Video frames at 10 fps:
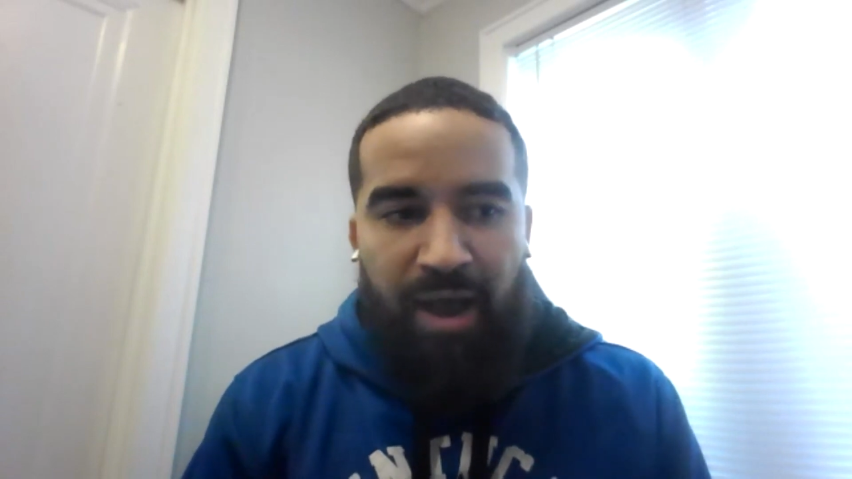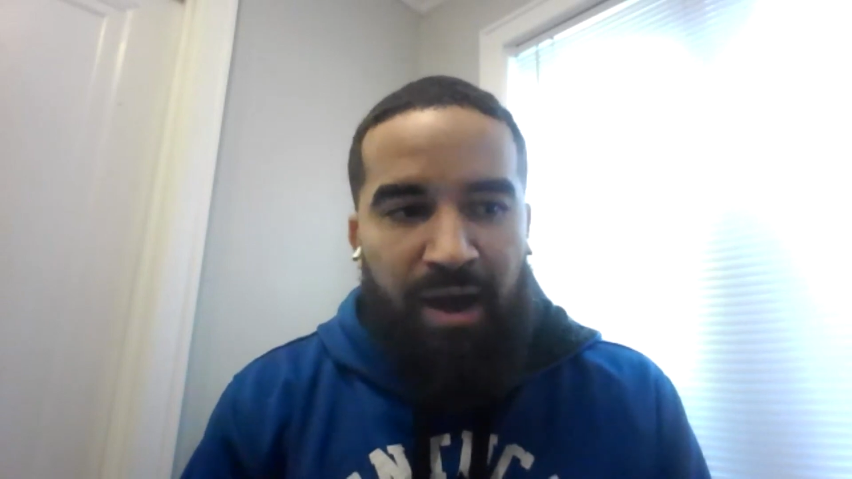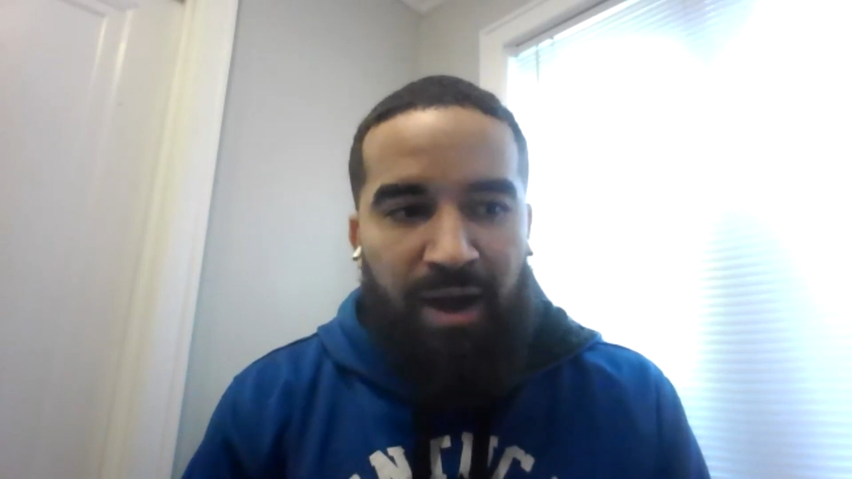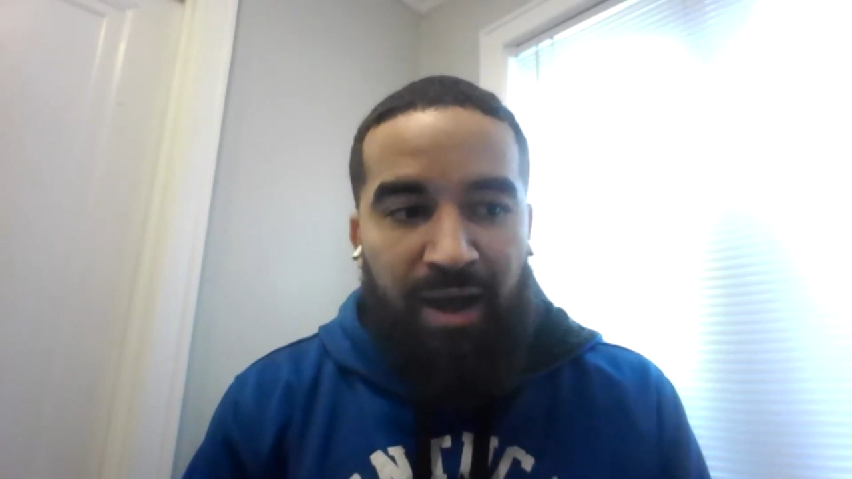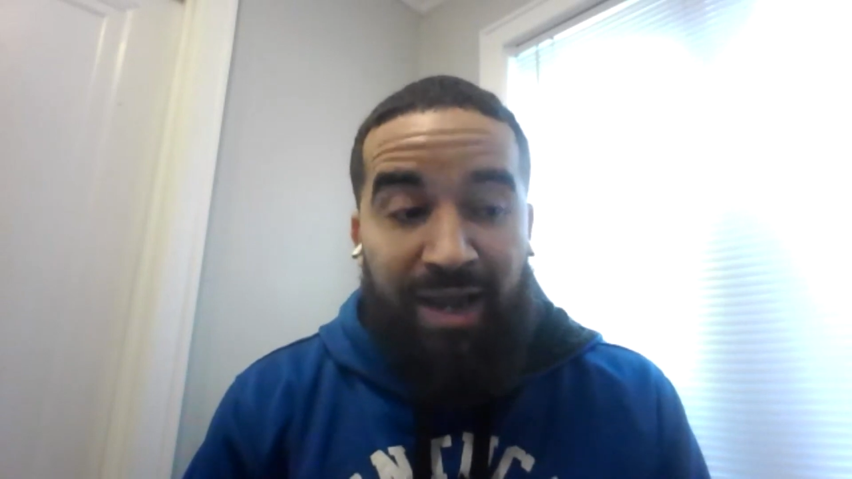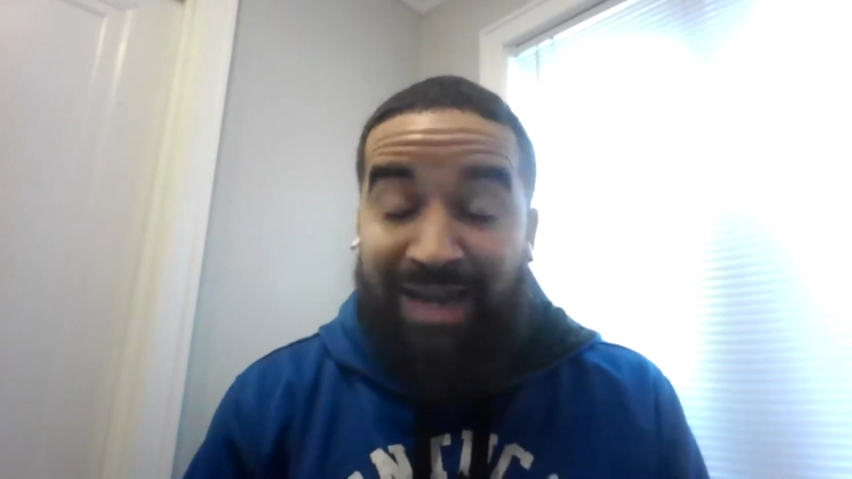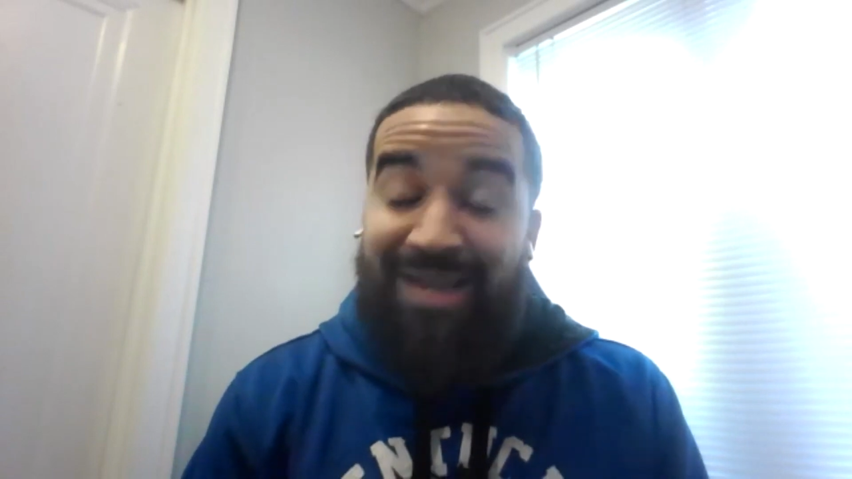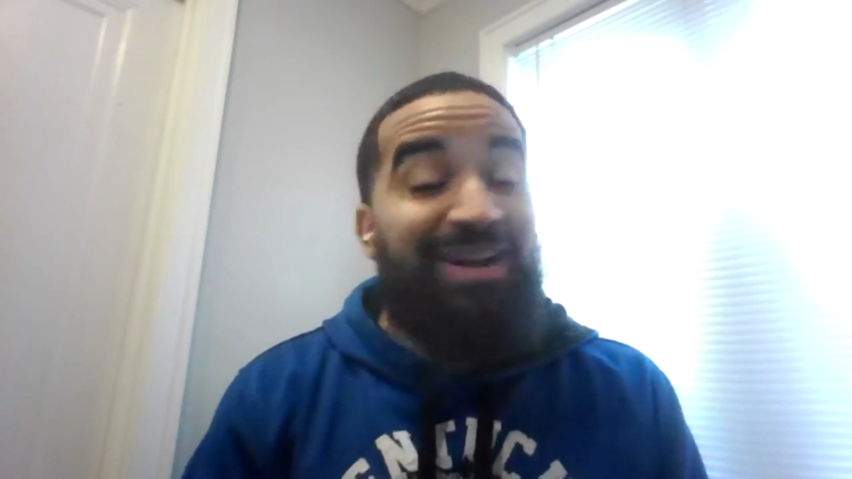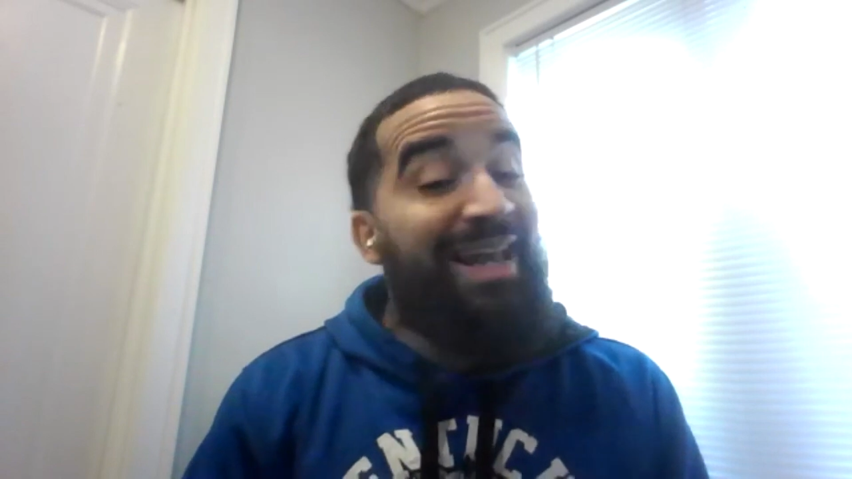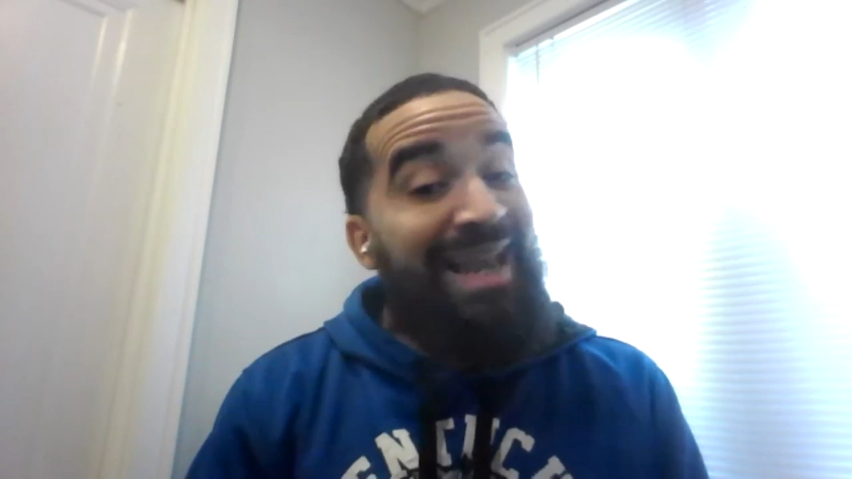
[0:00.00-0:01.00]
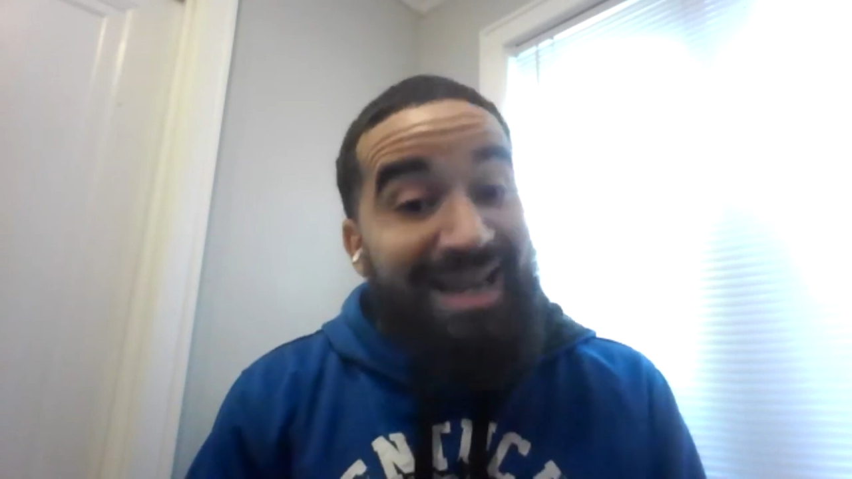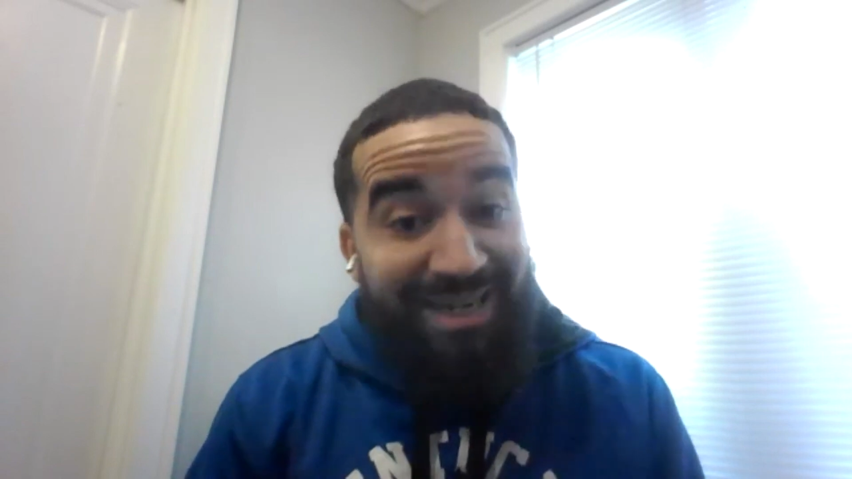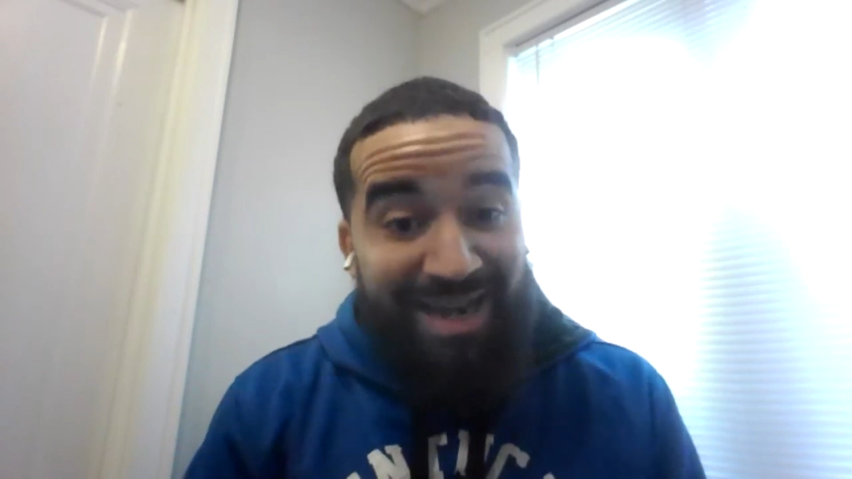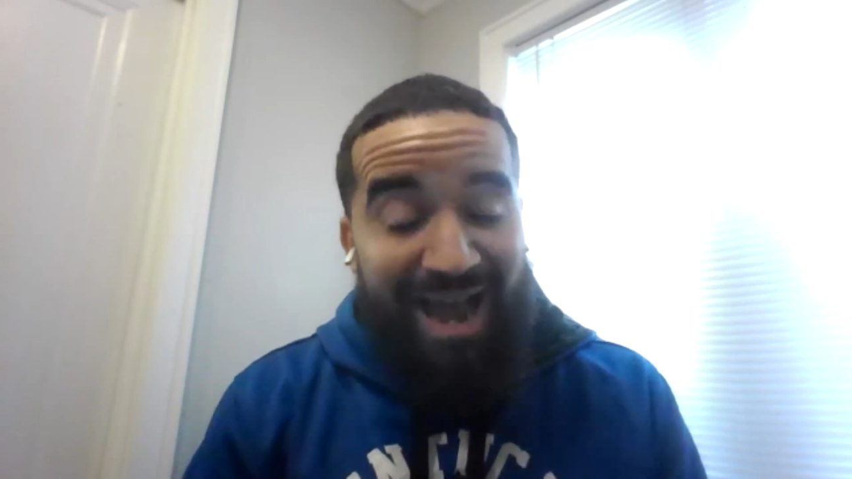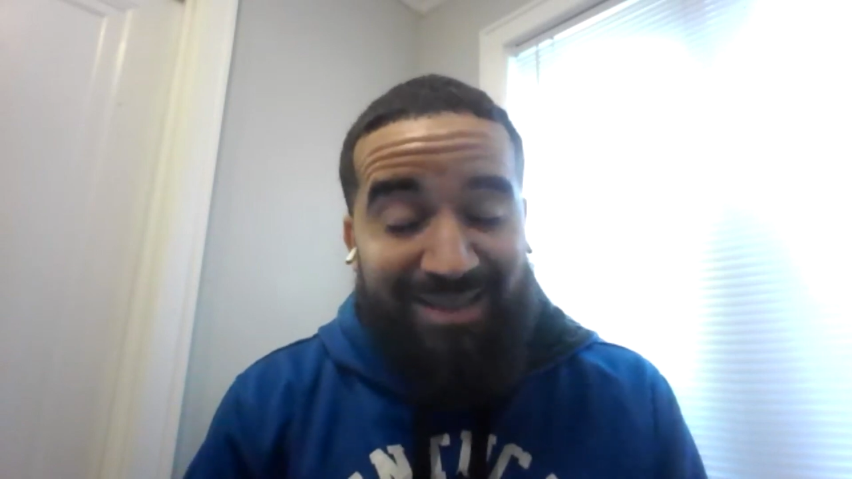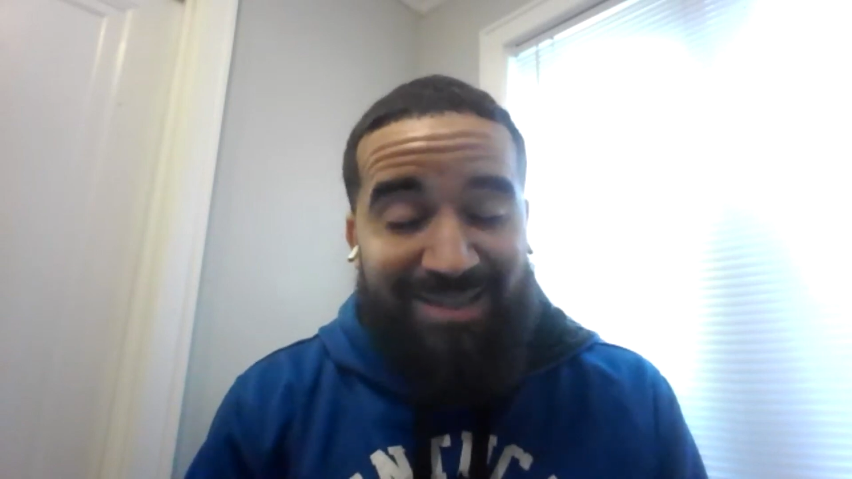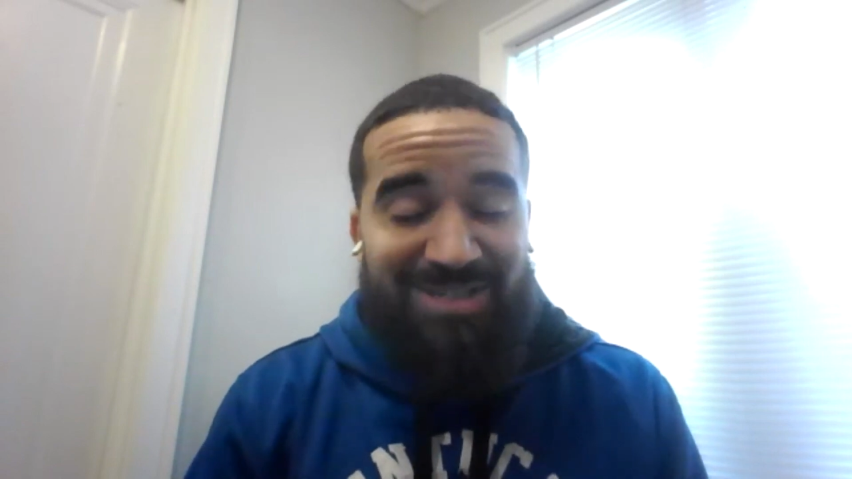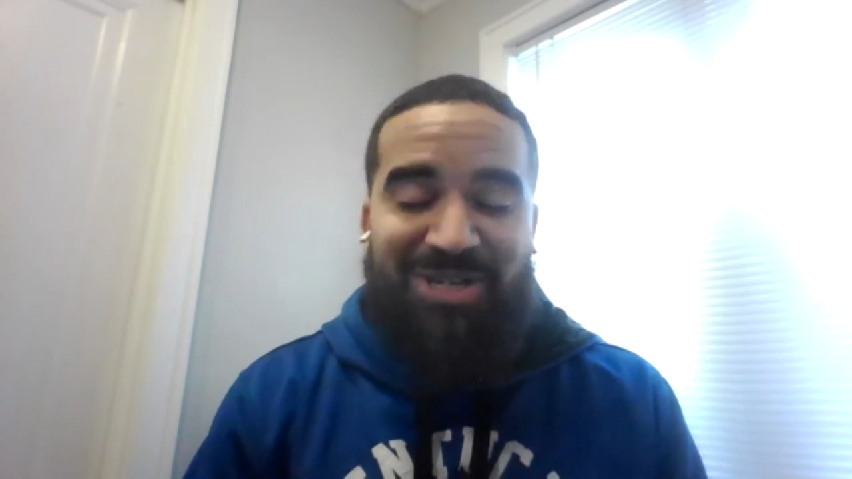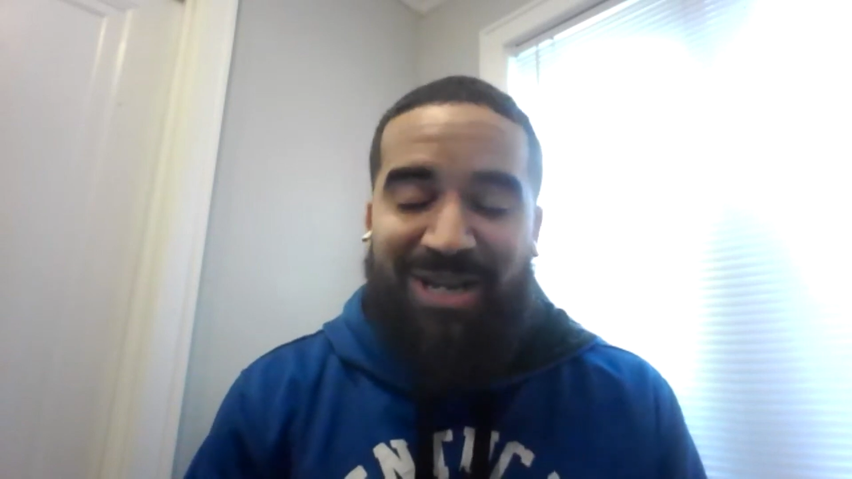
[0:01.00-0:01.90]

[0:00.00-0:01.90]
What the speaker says: And even he acknowledged